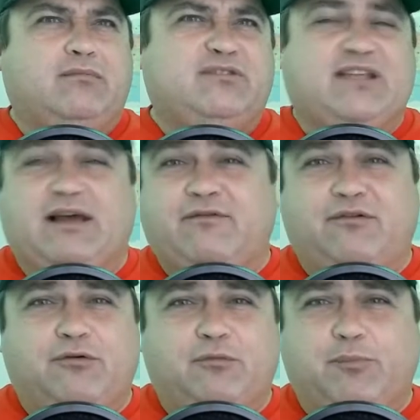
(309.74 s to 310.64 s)

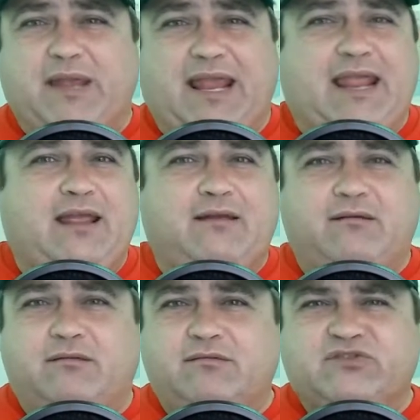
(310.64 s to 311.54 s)
devil being
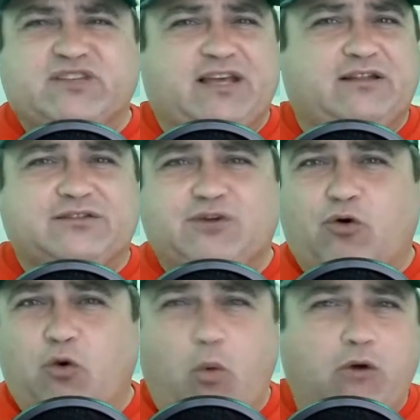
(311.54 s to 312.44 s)

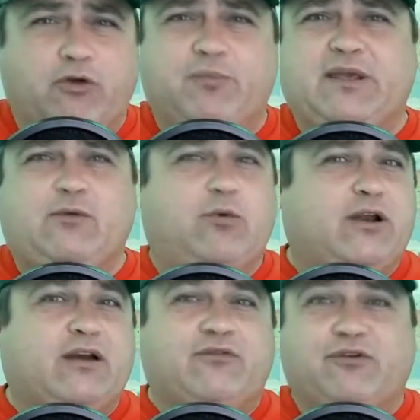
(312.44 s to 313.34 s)
Skeletor wannabe,
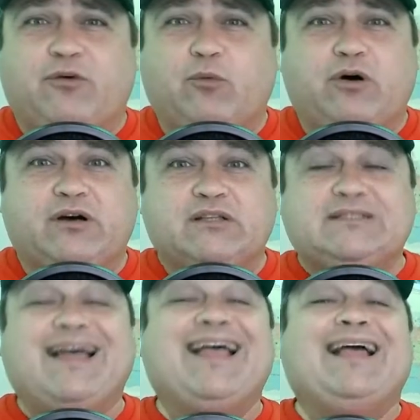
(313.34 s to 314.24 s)
whatever it was,
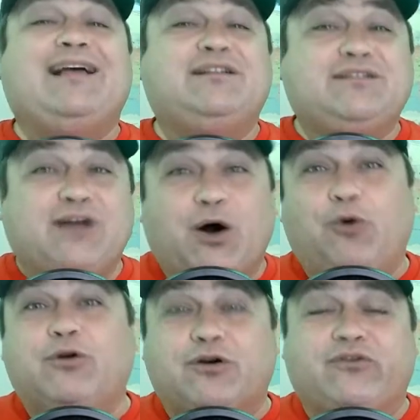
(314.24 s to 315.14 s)

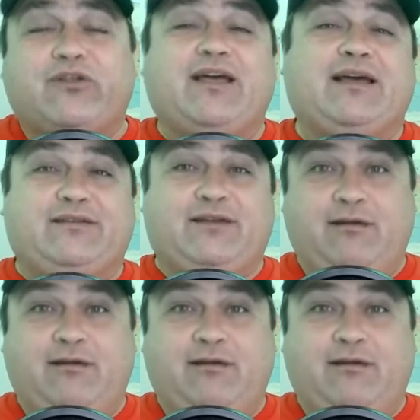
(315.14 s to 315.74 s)
told her that.